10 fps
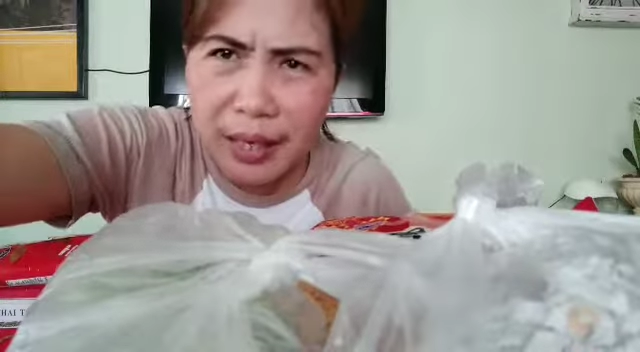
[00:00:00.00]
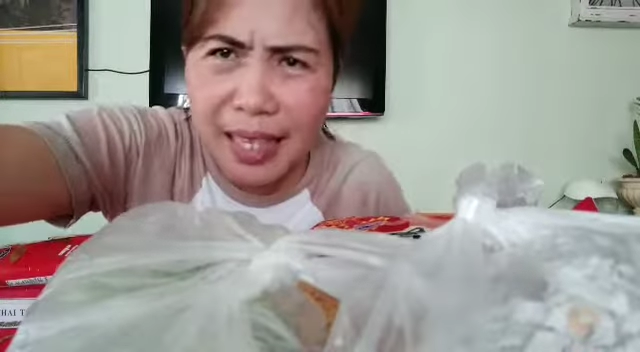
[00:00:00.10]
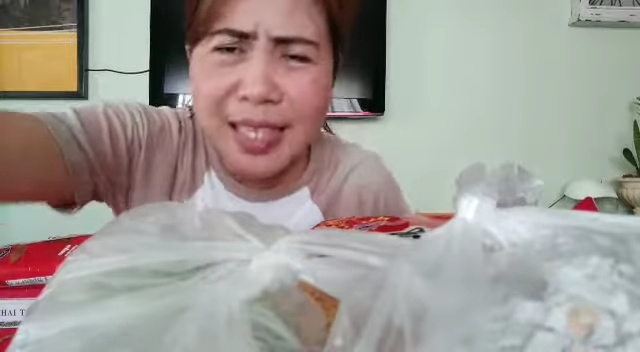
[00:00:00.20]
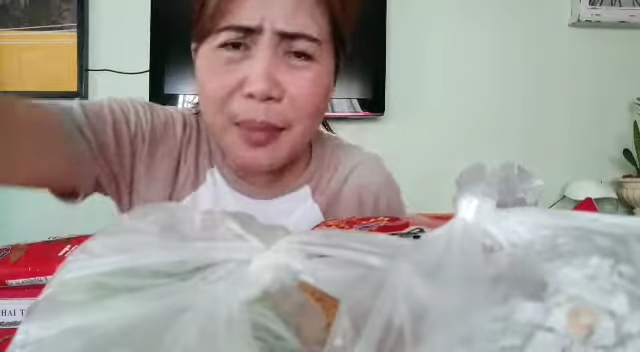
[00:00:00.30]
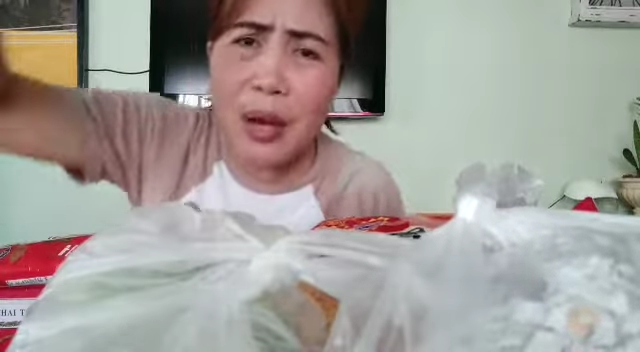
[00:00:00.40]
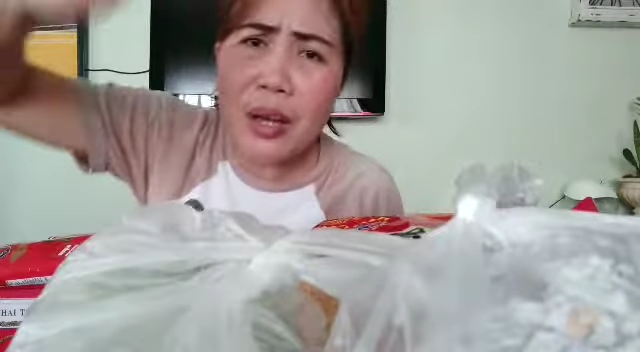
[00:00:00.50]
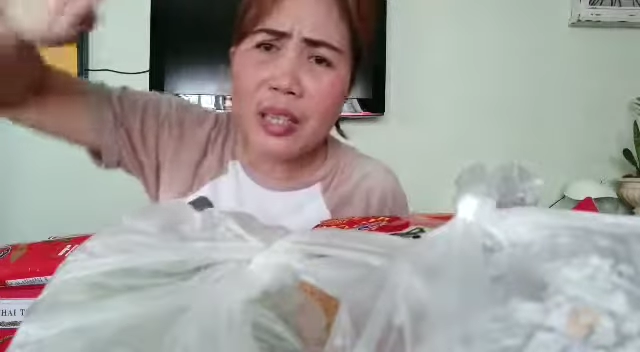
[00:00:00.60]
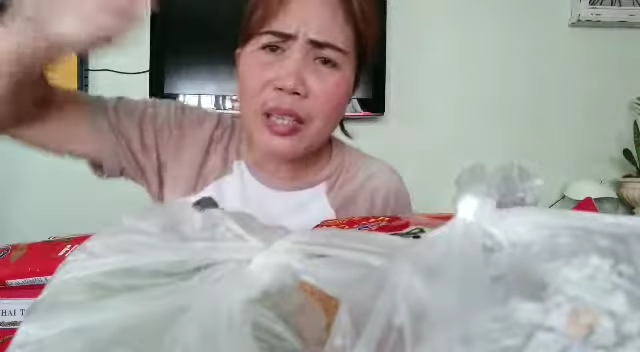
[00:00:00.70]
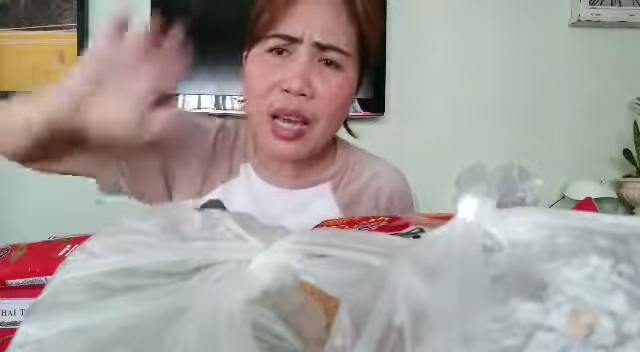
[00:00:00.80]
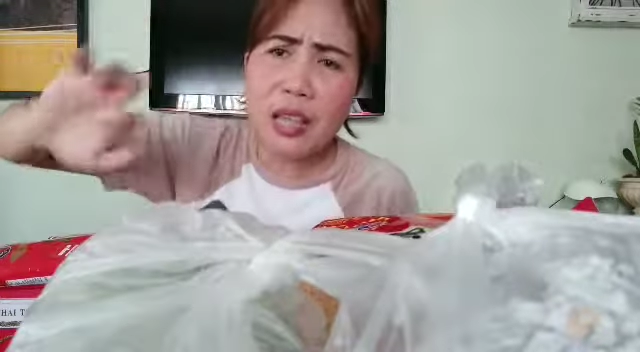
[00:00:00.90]
That's about
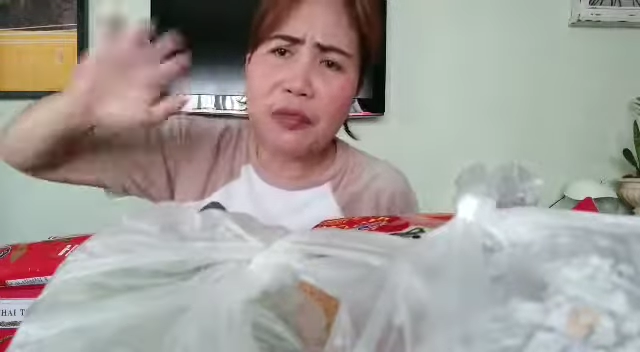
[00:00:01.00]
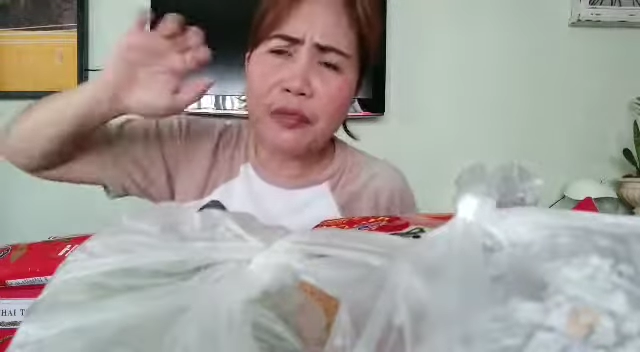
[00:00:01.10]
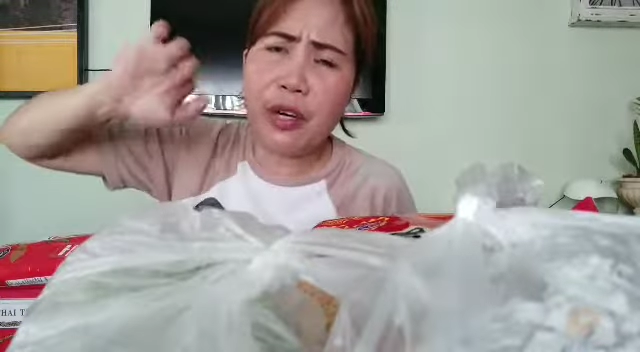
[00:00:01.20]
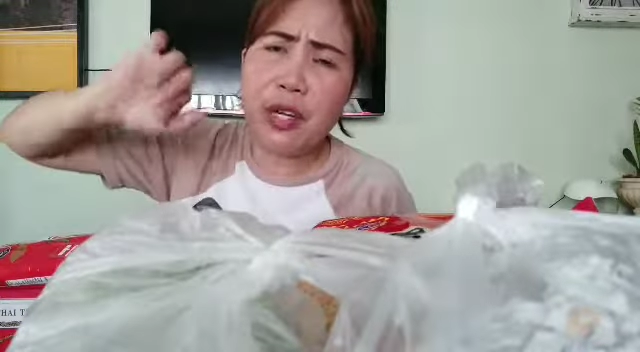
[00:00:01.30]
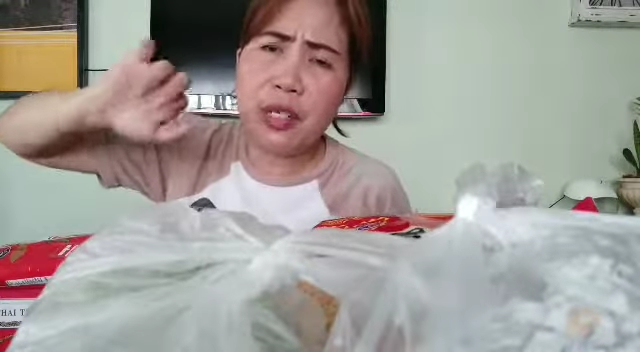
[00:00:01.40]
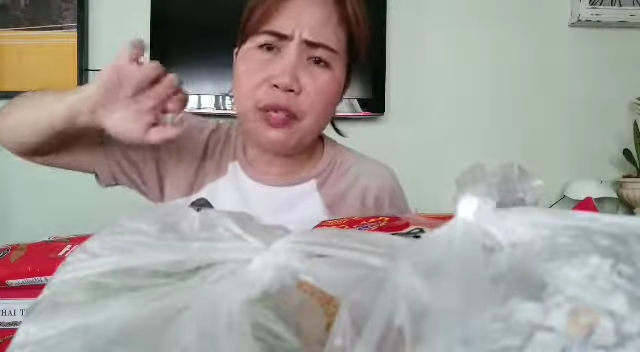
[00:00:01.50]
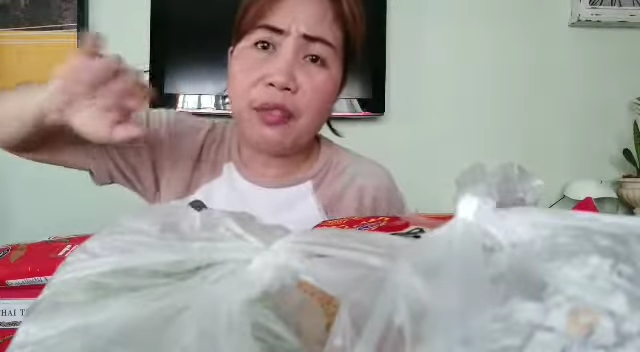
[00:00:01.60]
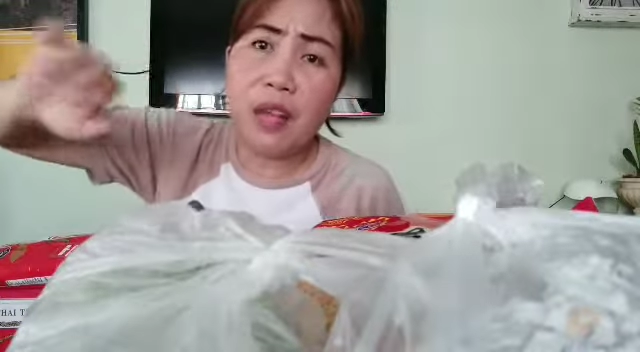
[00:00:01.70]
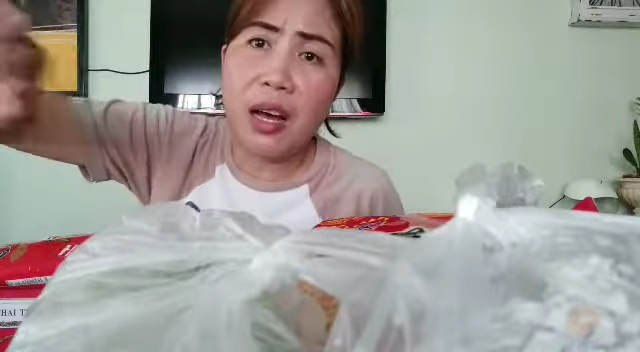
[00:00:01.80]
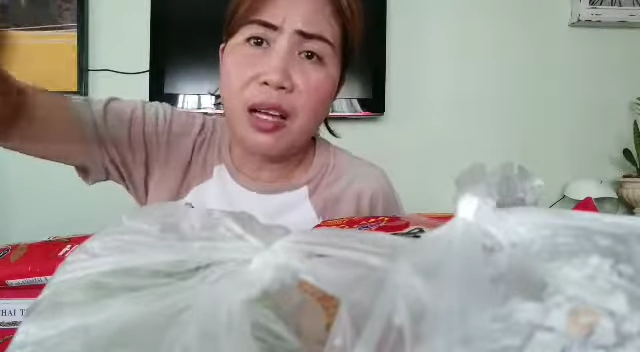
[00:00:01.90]
it, guys, for this
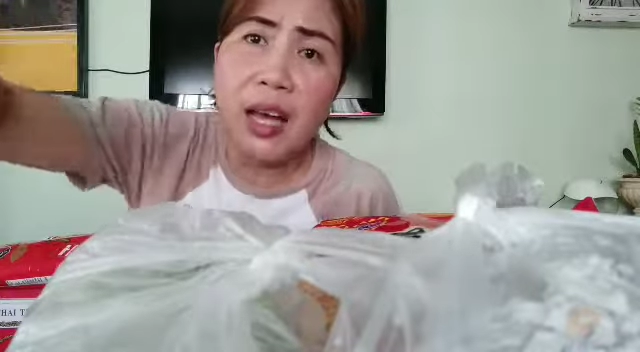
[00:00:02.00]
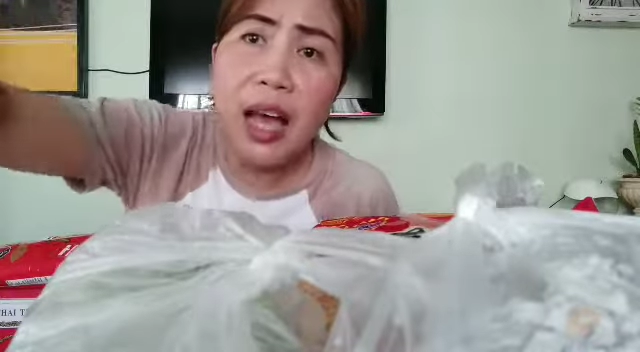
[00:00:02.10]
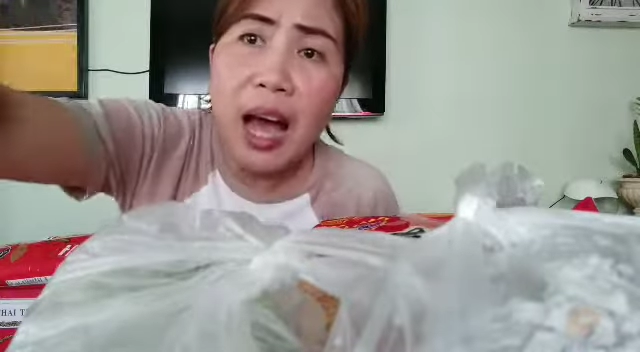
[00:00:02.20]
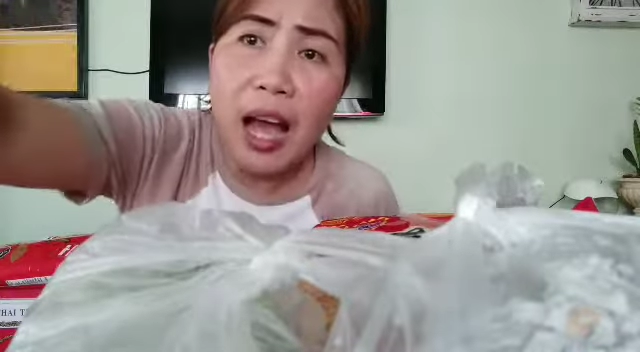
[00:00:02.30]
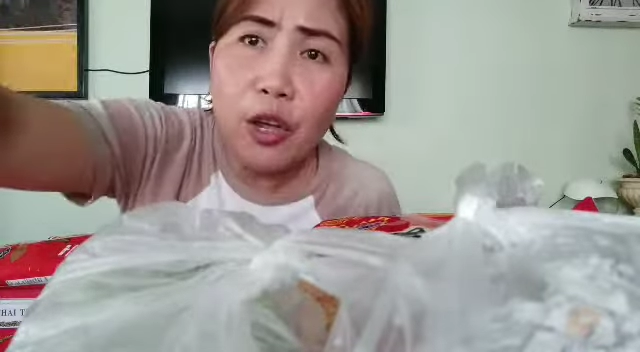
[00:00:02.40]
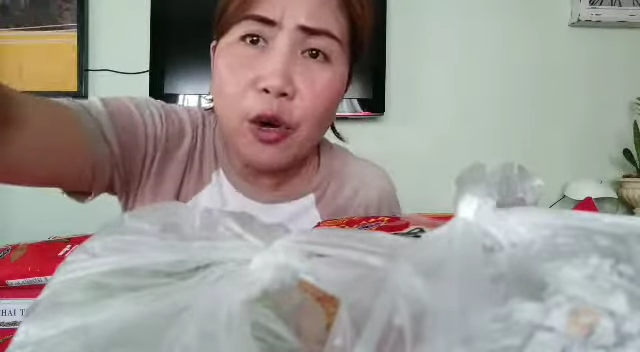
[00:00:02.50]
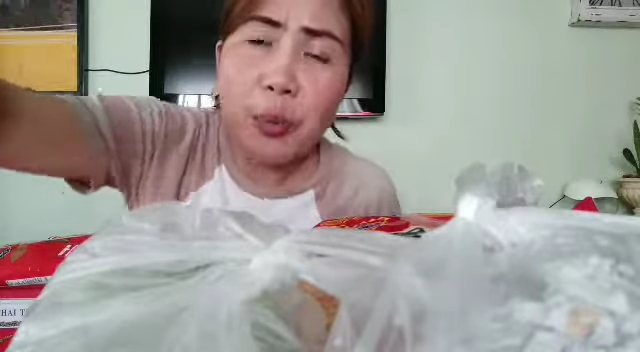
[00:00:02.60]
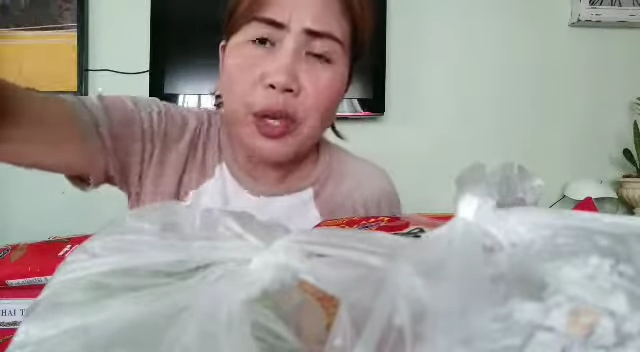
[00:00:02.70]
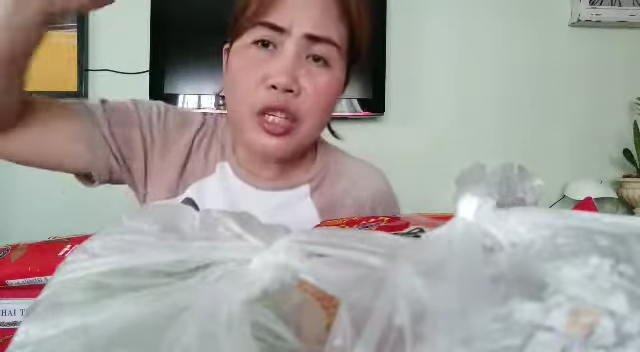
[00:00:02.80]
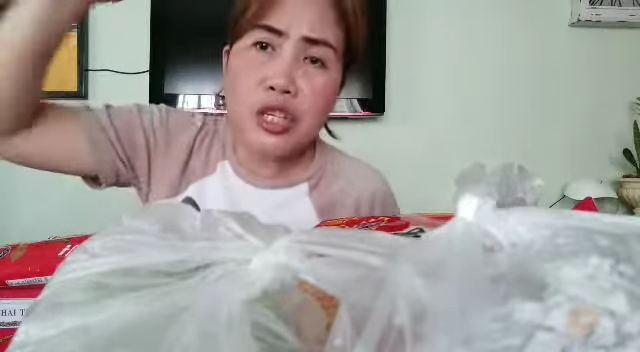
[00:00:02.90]
vlog. I
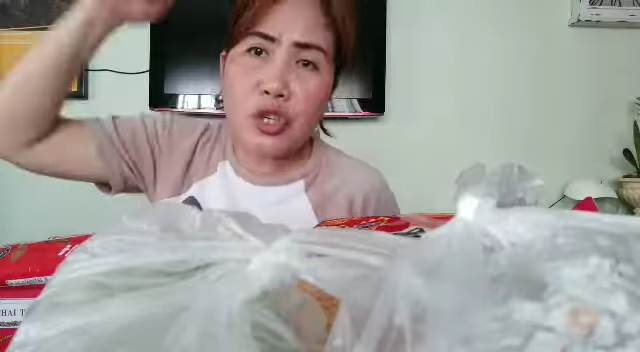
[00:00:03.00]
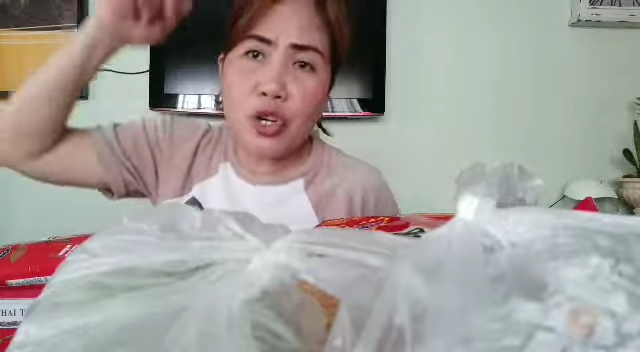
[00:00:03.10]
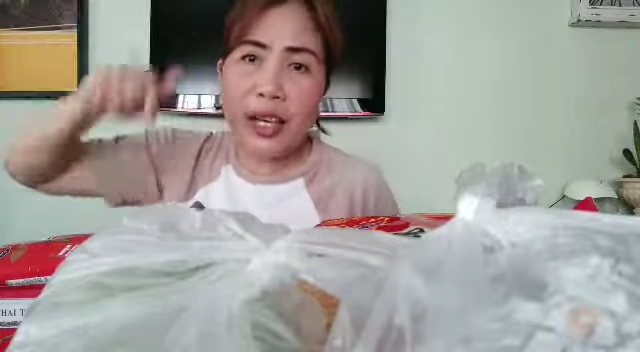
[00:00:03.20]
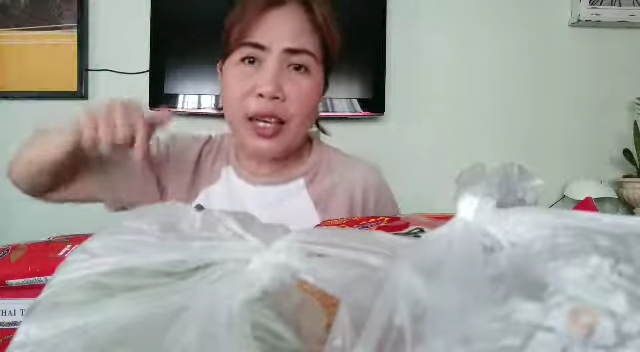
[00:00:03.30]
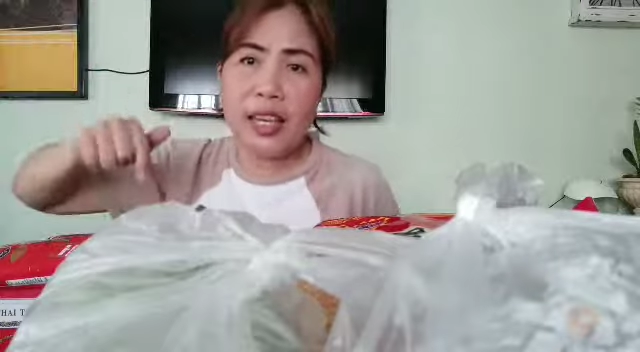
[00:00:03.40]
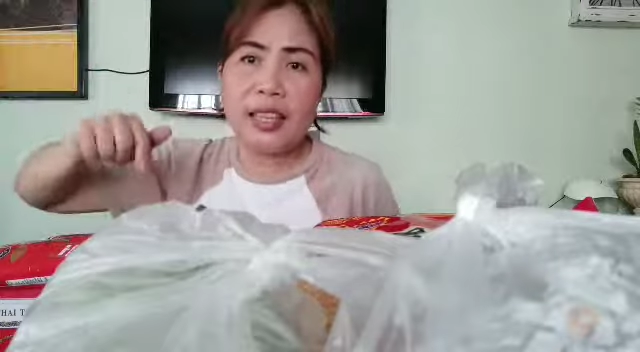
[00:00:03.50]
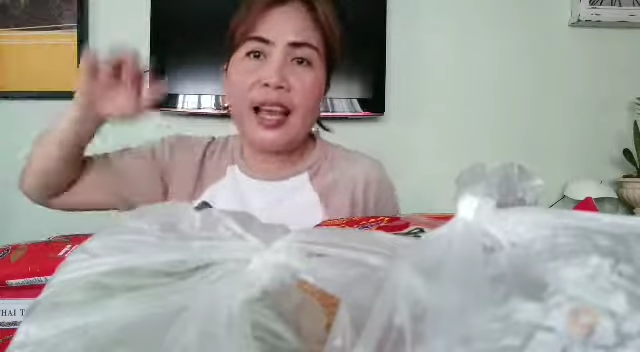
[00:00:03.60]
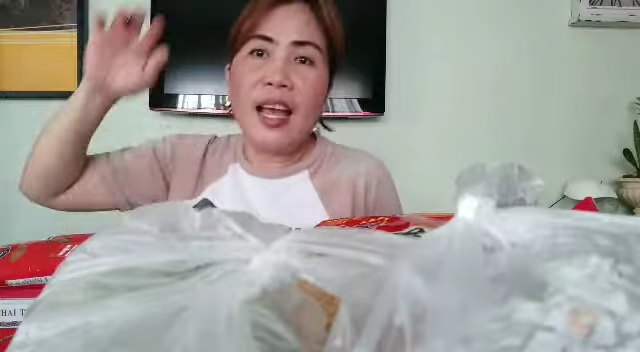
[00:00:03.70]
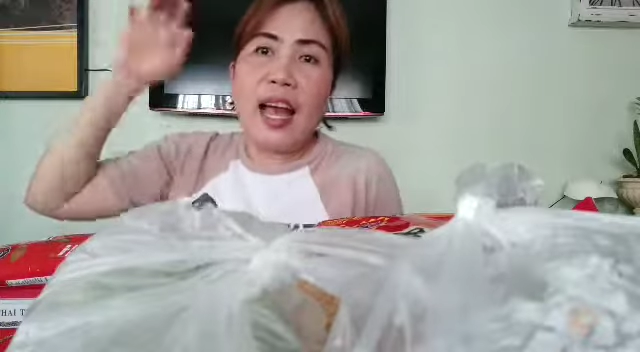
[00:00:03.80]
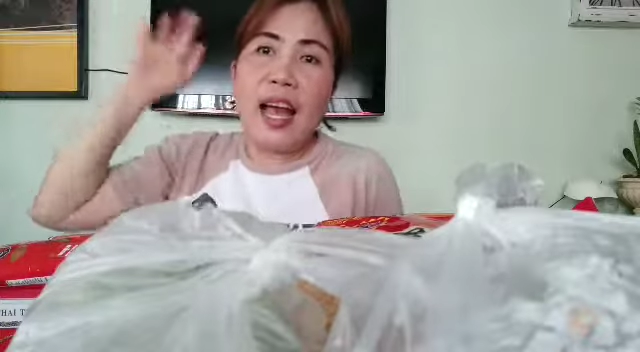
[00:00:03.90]
hope you enjoy it.